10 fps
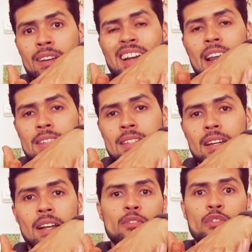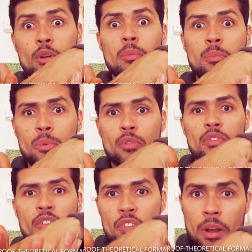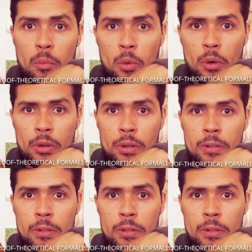classical formal proof framework.